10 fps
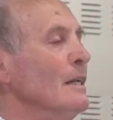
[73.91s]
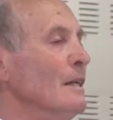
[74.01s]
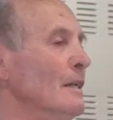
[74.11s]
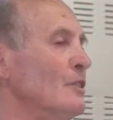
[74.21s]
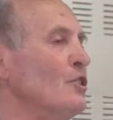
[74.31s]

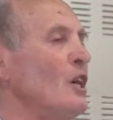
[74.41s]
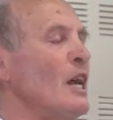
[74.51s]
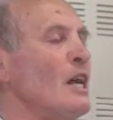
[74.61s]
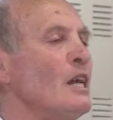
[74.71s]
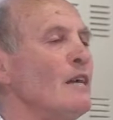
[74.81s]
It's a
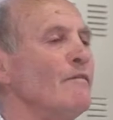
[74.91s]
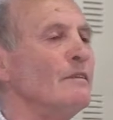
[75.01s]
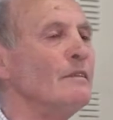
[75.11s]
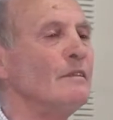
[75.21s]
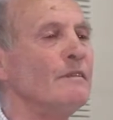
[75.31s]

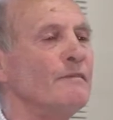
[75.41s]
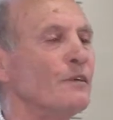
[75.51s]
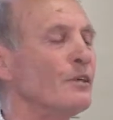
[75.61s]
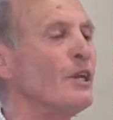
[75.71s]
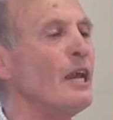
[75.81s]
haven
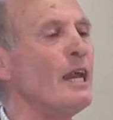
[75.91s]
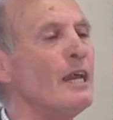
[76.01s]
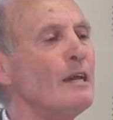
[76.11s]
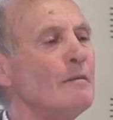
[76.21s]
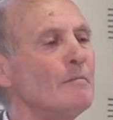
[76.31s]
for
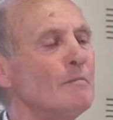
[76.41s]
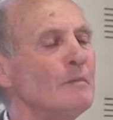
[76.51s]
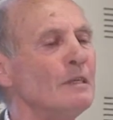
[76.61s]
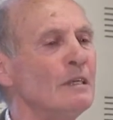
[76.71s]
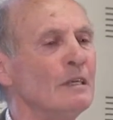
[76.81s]

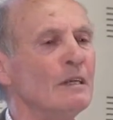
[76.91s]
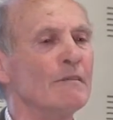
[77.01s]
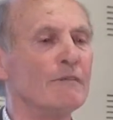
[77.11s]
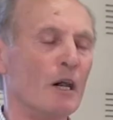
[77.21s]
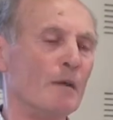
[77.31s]
game,
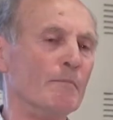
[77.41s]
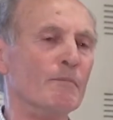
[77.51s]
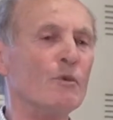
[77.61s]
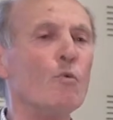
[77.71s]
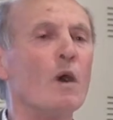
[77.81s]

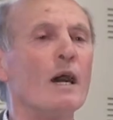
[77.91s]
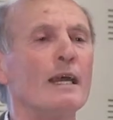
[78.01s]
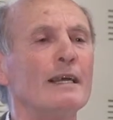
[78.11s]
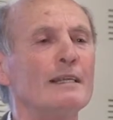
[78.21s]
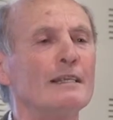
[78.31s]
from the
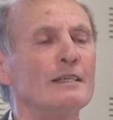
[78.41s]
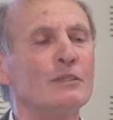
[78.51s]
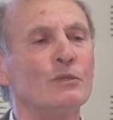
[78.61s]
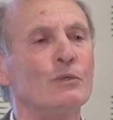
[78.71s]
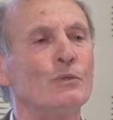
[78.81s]

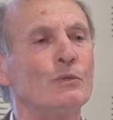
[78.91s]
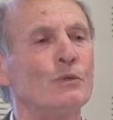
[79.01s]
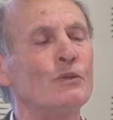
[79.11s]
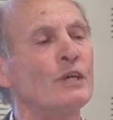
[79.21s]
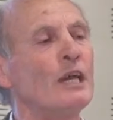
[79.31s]
wild to
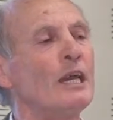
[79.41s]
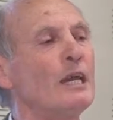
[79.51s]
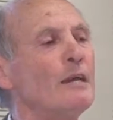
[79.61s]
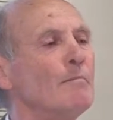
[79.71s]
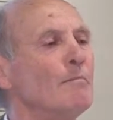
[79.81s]
the
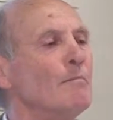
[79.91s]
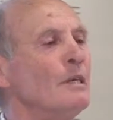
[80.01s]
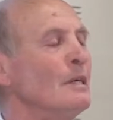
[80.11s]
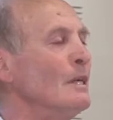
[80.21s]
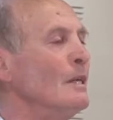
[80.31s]
tame,